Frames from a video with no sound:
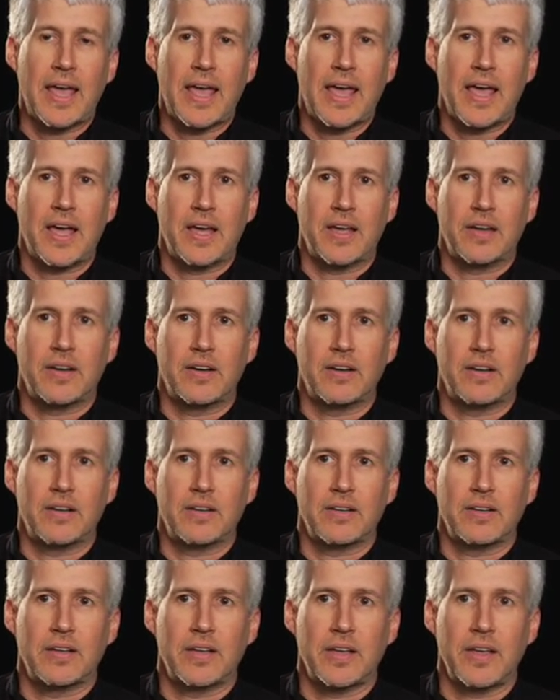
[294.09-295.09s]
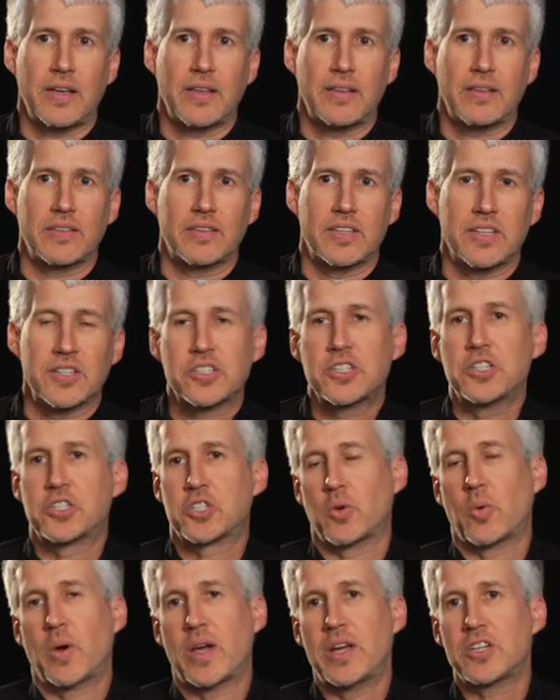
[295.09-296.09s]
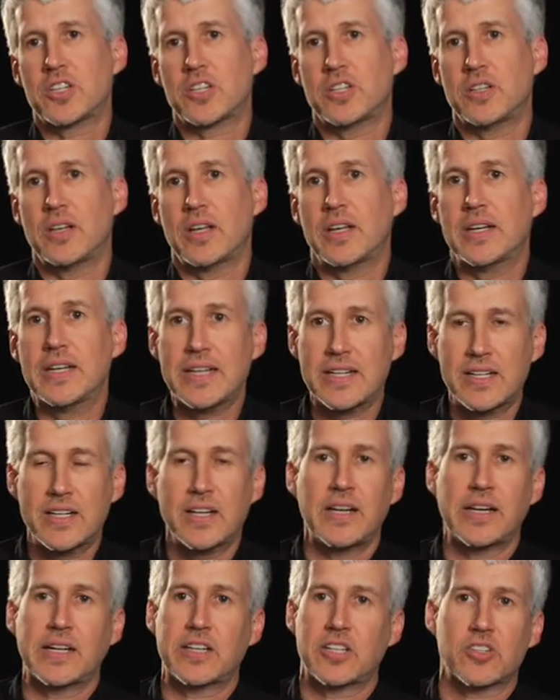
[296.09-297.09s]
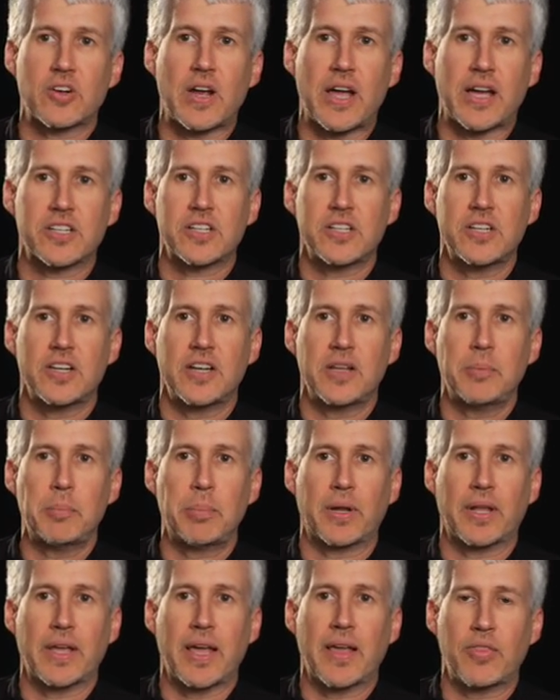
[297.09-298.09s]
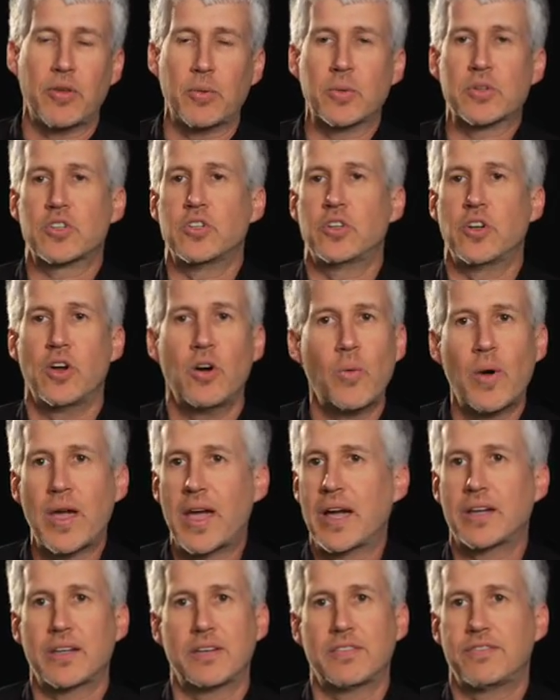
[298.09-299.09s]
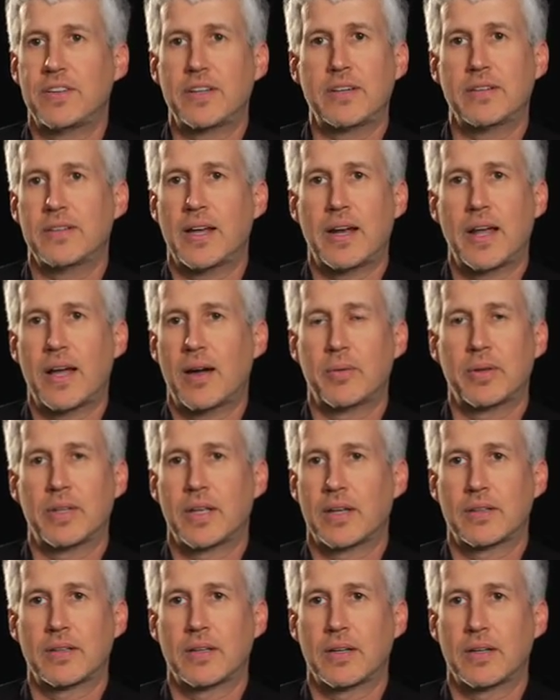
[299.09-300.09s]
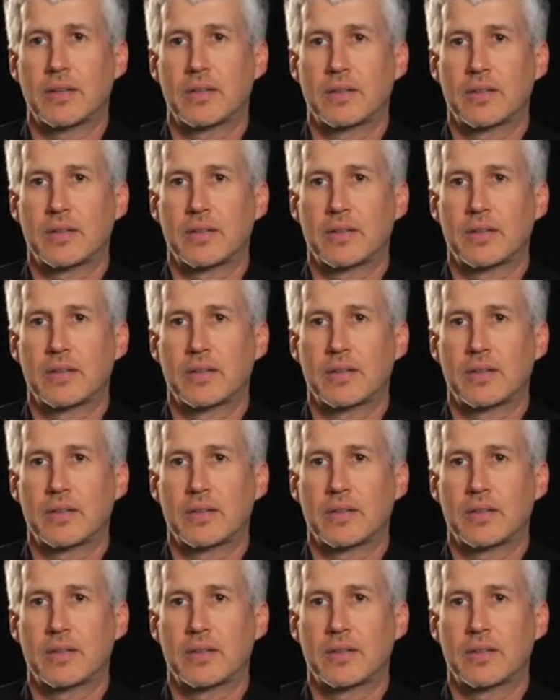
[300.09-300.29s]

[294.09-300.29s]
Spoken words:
and this situation needed an extraction and implant. There was no way I could have figured that out without that.